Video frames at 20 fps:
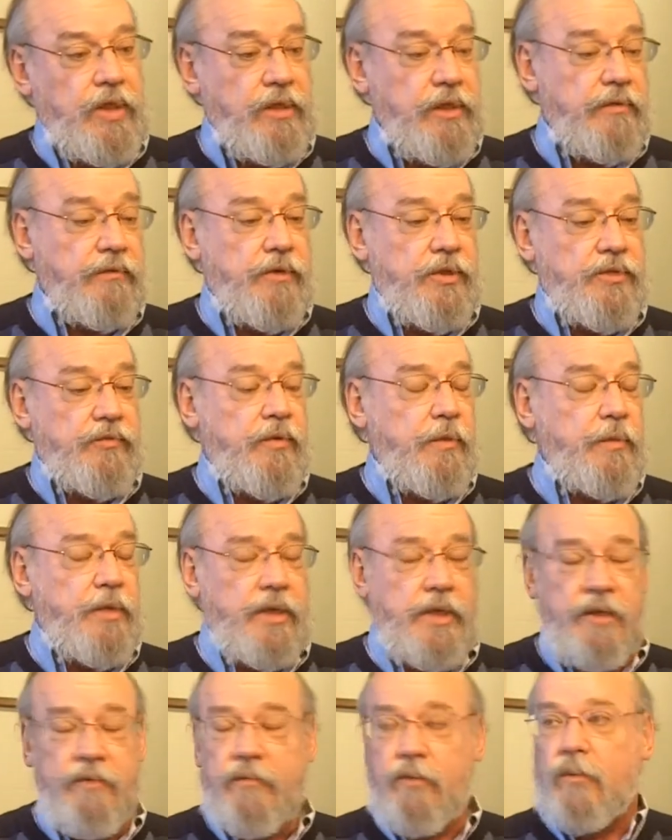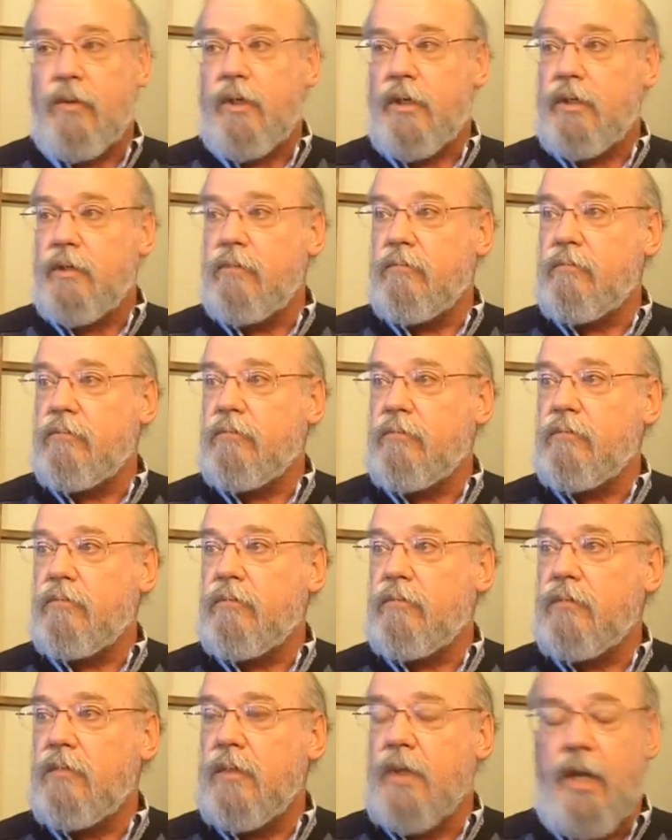deliver us from the evil one.
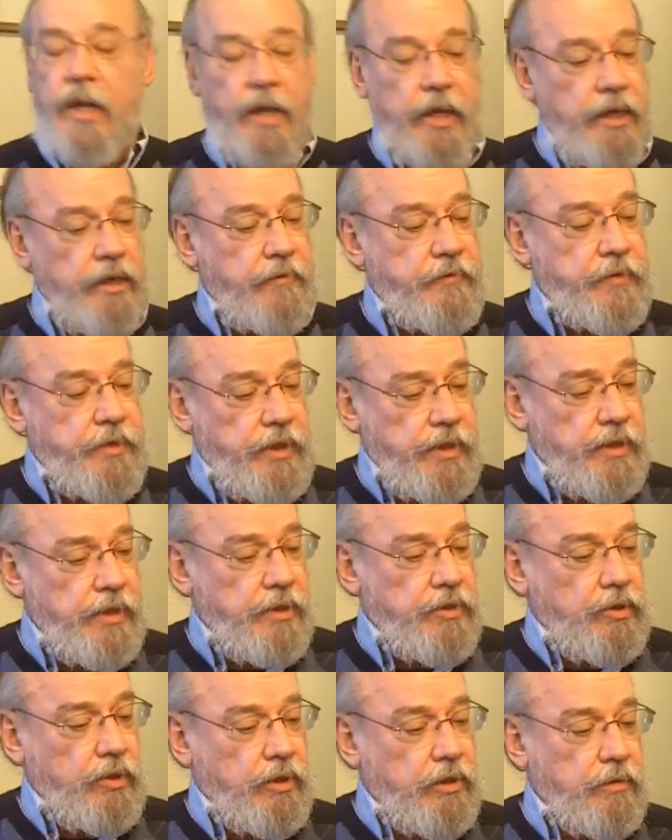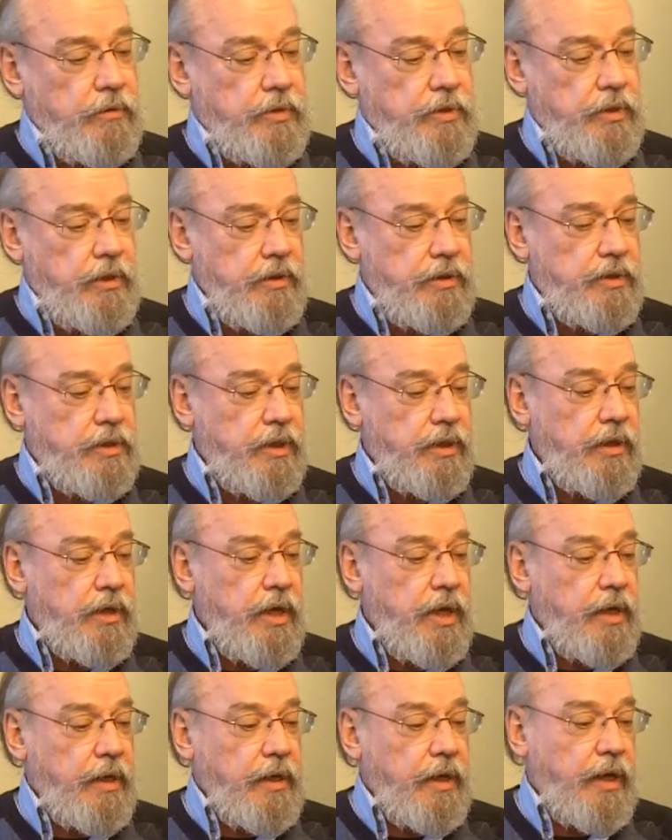And if Jesus took it
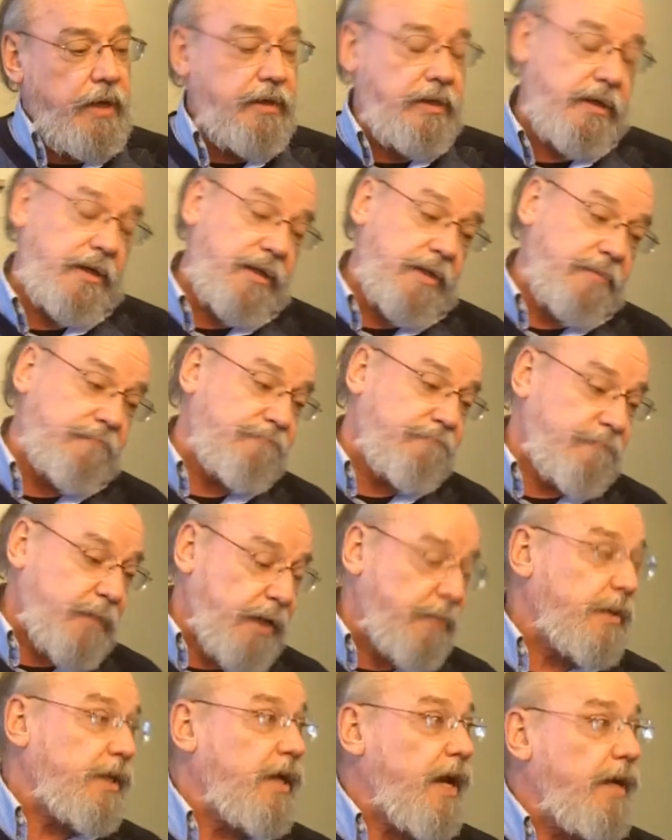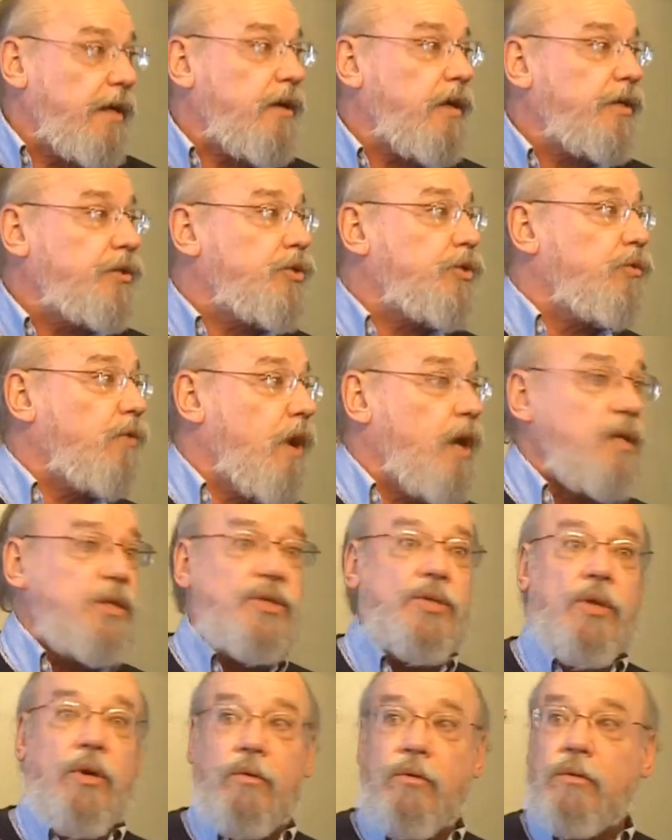seriously, I thought maybe I ought to
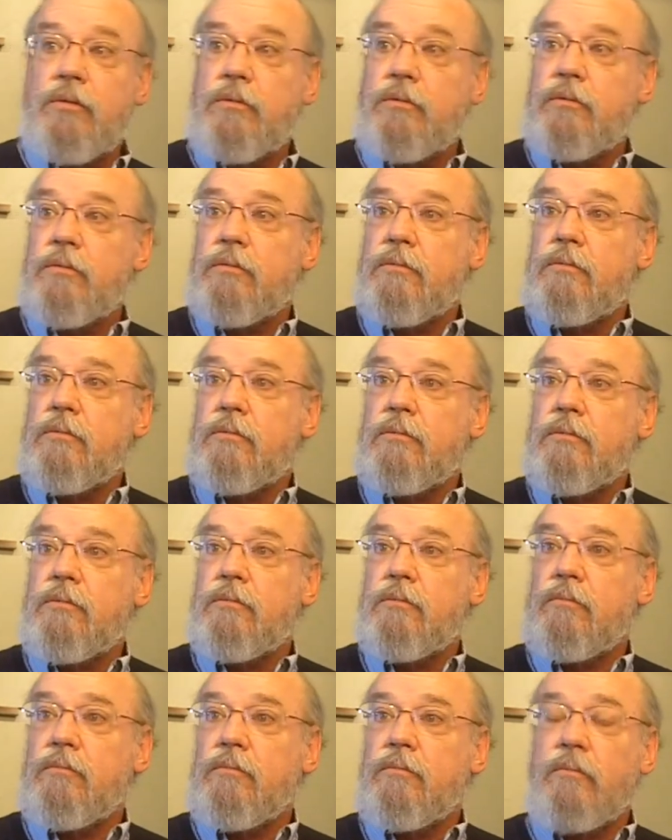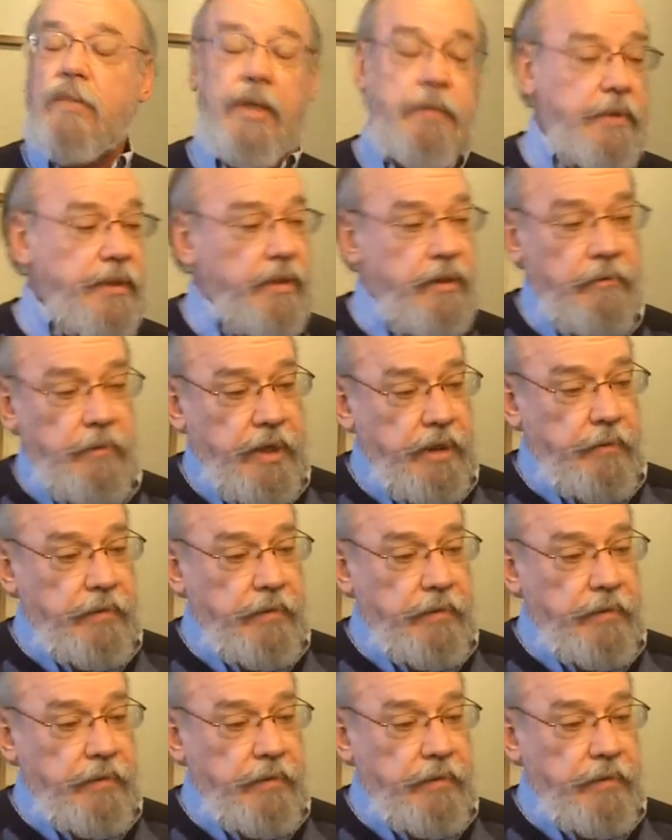also. Maybe